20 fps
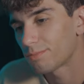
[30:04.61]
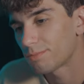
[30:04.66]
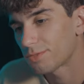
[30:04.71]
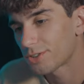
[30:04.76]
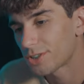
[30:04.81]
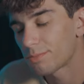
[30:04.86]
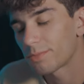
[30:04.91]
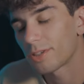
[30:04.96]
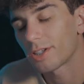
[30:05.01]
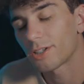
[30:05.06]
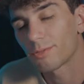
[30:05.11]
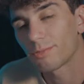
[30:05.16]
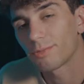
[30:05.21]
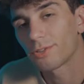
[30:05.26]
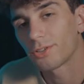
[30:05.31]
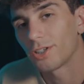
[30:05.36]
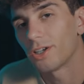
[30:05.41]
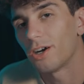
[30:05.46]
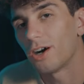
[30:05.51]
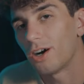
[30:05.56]
Seemed like a
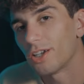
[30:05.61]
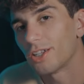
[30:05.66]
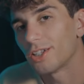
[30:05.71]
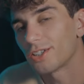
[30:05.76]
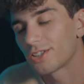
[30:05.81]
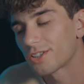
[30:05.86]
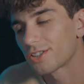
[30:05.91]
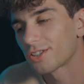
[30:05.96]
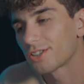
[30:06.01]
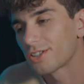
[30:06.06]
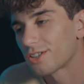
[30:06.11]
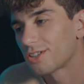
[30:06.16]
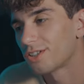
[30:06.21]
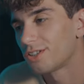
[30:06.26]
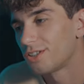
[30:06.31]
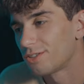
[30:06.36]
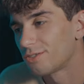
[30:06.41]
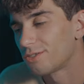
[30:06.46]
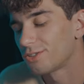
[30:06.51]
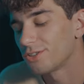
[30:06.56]
really honest,
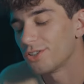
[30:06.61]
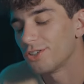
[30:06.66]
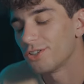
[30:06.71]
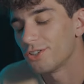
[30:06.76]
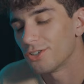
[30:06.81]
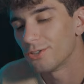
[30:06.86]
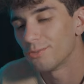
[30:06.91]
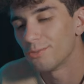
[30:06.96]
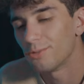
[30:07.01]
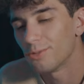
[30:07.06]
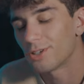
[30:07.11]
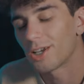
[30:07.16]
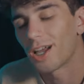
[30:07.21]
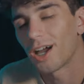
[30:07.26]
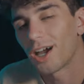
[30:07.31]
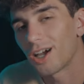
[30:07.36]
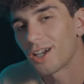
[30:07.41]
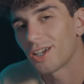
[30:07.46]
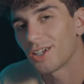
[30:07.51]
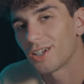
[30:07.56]
really noble
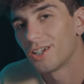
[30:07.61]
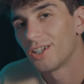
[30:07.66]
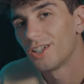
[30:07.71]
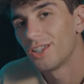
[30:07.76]
guy.